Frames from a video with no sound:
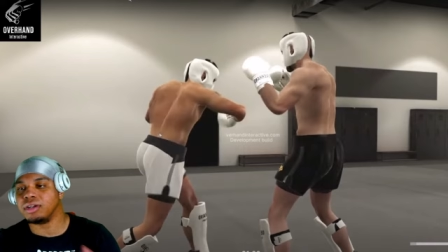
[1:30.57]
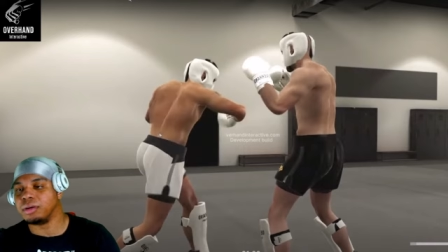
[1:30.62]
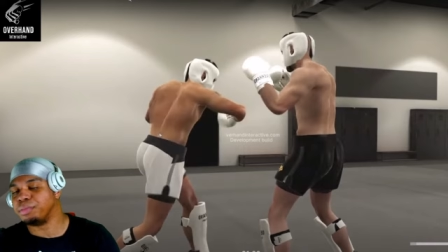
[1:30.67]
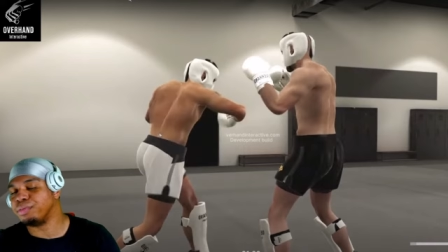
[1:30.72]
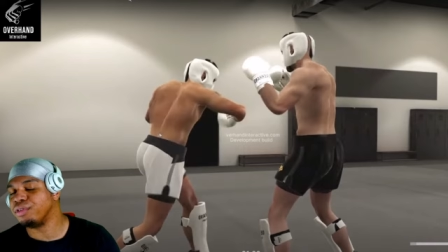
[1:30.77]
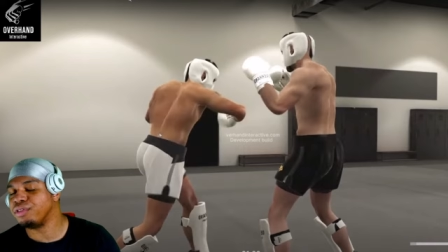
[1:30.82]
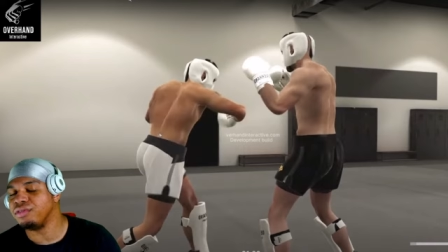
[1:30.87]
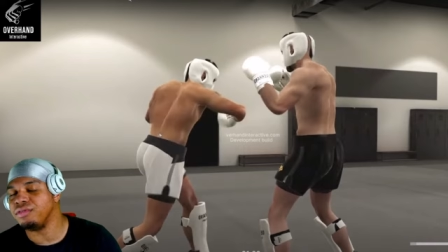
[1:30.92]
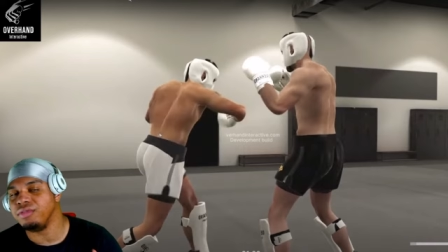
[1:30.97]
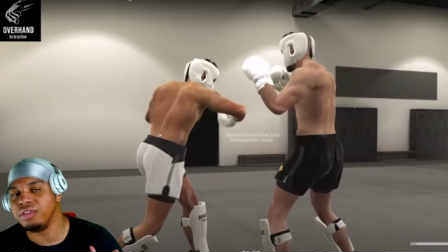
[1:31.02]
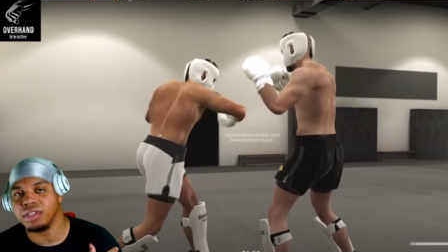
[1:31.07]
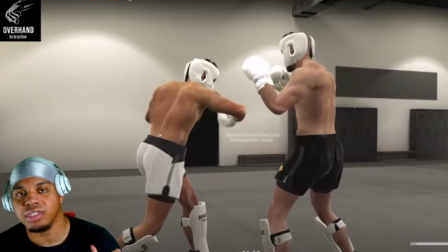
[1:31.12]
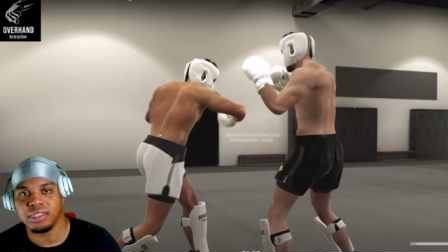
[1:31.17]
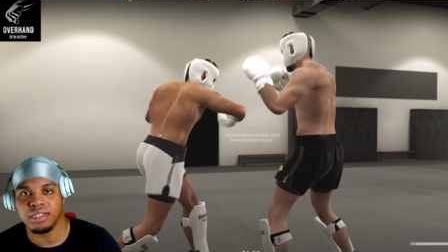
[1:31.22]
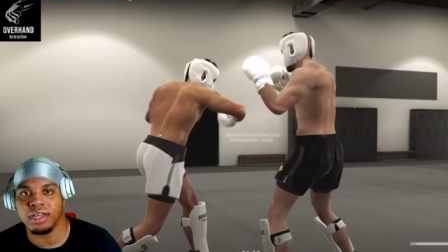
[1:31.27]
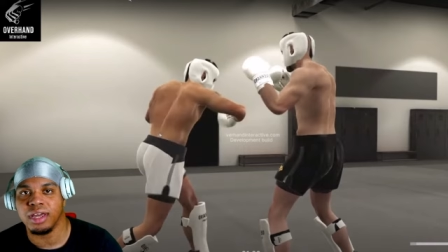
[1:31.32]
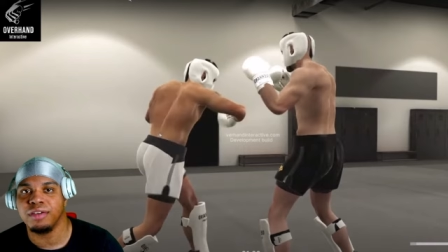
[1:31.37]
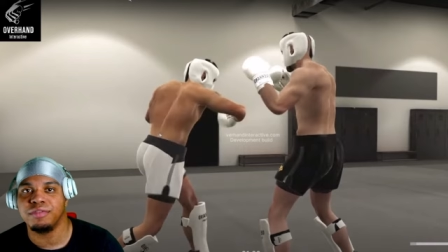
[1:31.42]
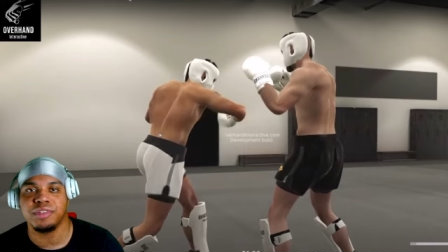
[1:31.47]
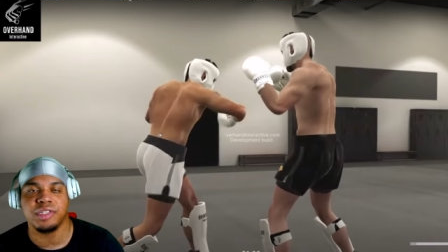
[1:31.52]
of the previous
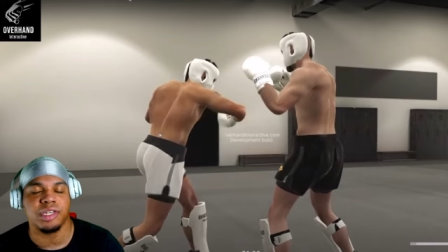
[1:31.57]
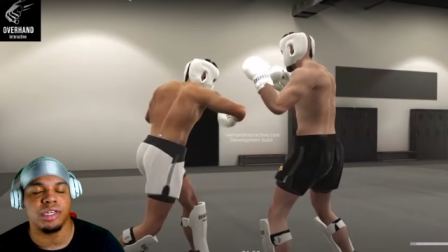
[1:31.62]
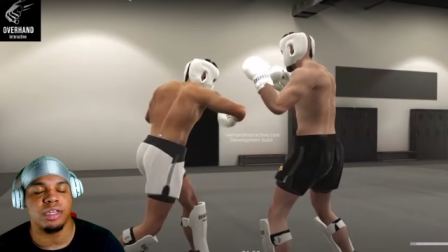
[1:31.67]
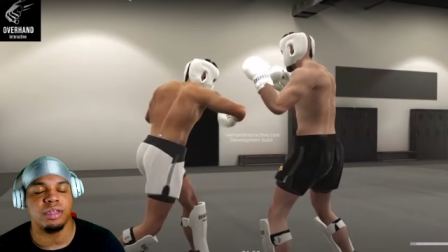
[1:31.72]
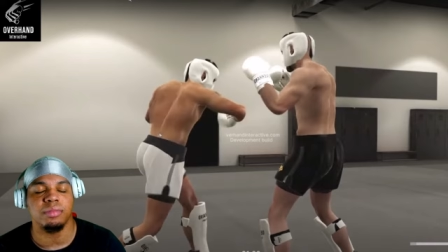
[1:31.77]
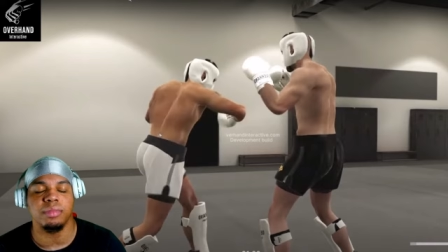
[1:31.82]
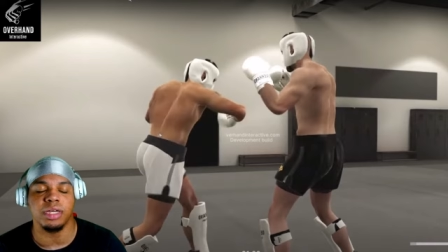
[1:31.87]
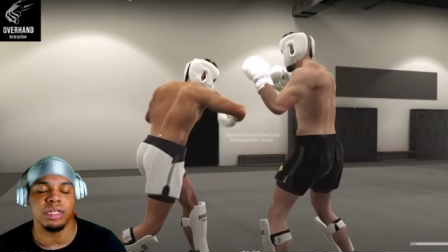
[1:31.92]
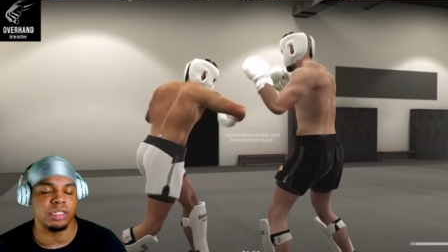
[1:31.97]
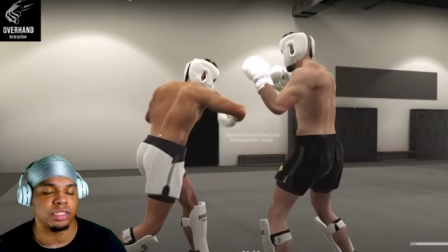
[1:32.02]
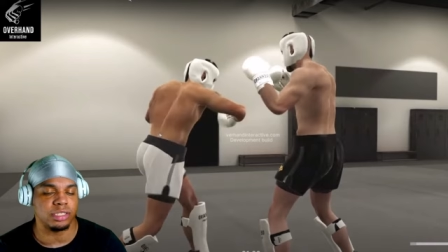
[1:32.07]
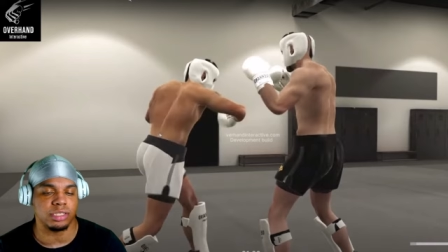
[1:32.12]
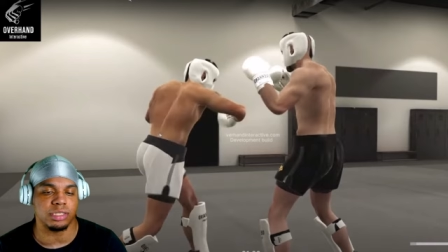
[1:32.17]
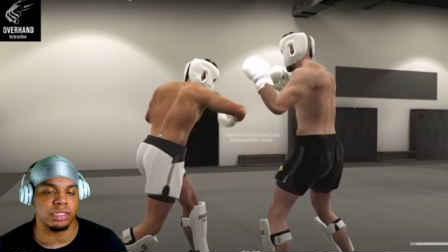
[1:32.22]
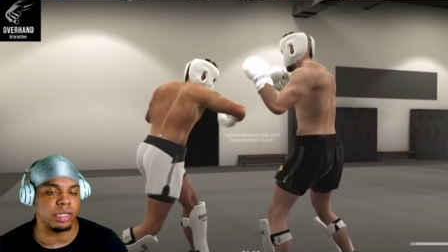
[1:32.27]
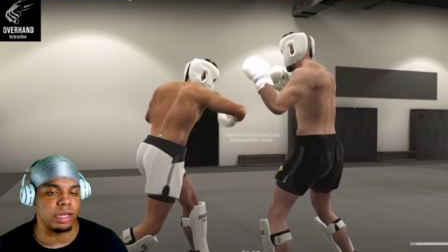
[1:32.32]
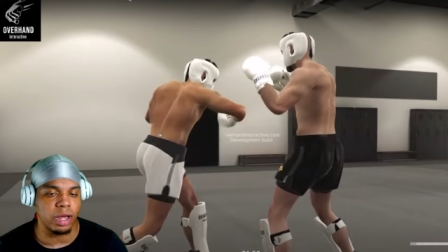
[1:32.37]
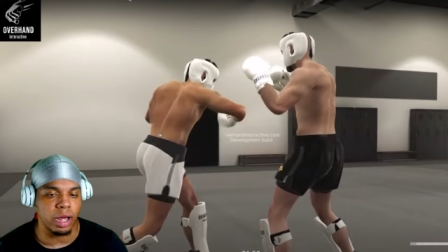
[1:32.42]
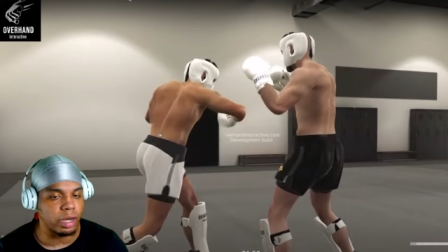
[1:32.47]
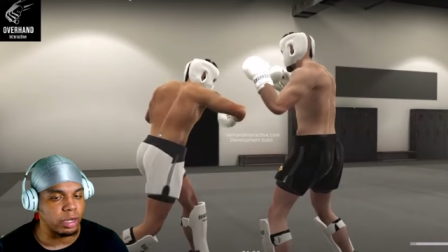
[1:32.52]
dev team and it's
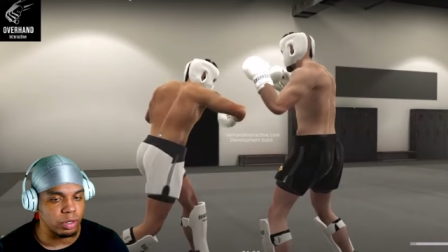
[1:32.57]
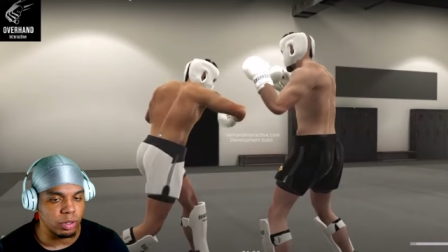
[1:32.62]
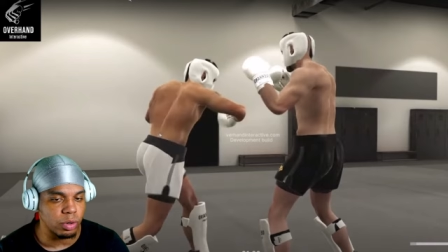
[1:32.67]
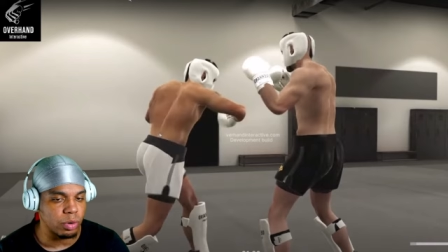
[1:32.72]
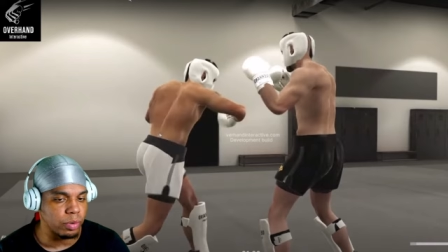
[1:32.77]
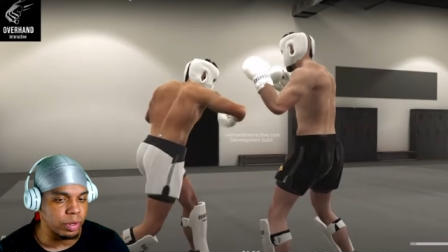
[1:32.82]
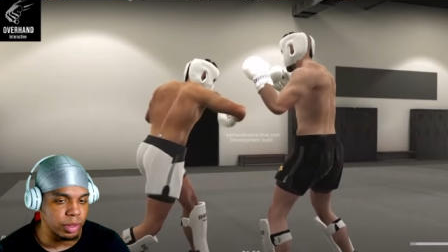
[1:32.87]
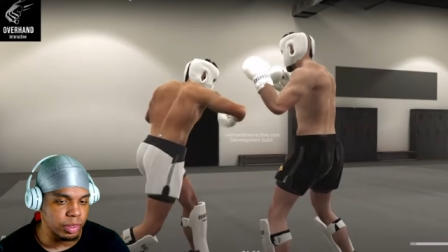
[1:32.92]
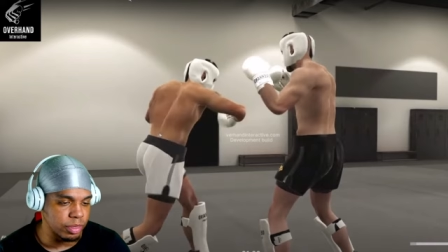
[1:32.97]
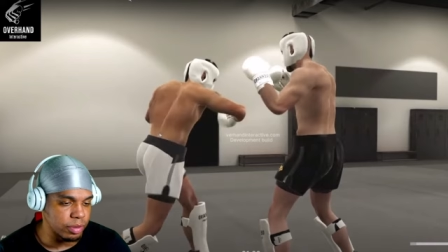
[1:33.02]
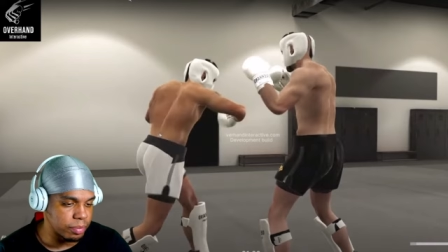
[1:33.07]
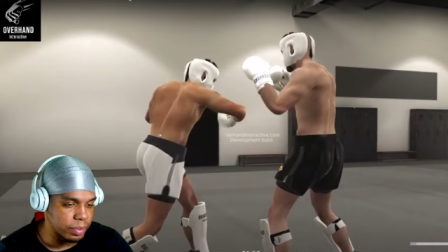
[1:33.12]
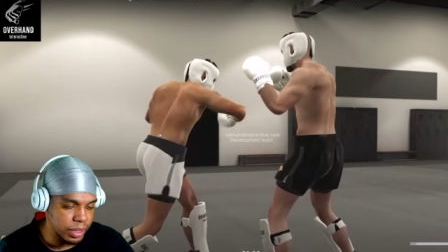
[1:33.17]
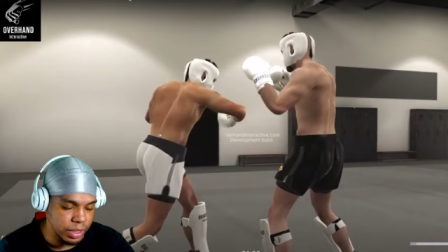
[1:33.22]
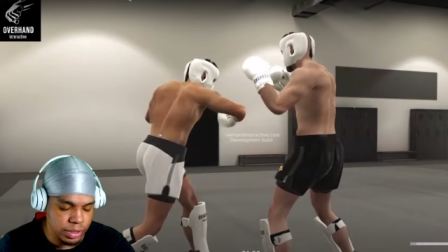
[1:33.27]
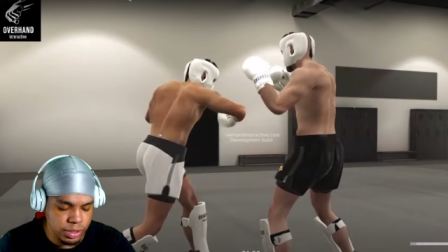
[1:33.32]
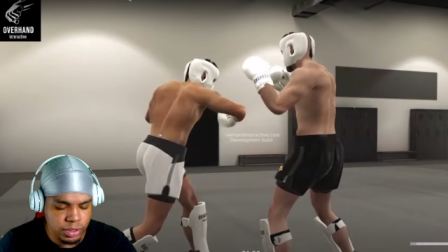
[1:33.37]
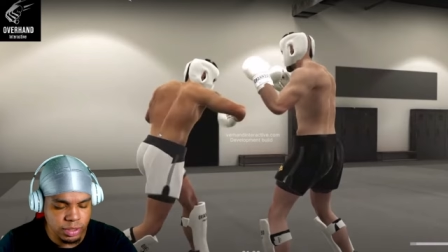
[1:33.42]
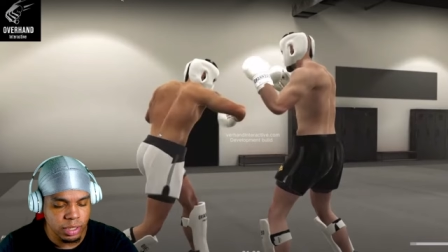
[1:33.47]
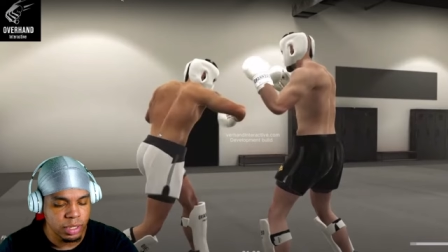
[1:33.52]
just not going the
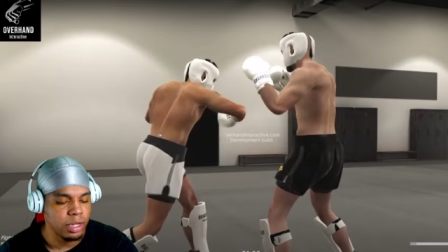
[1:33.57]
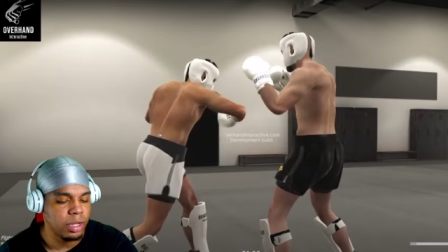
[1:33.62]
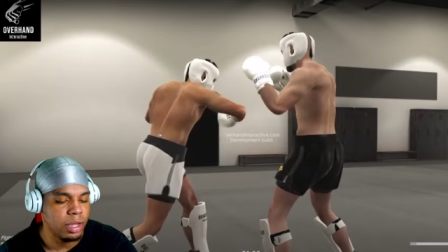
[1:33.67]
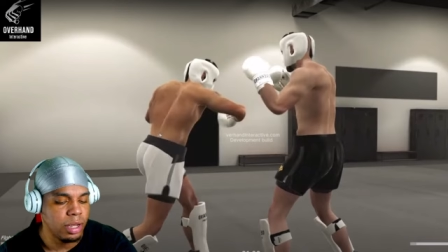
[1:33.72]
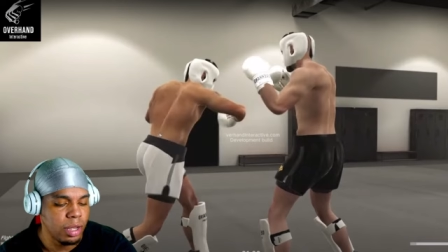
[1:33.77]
best.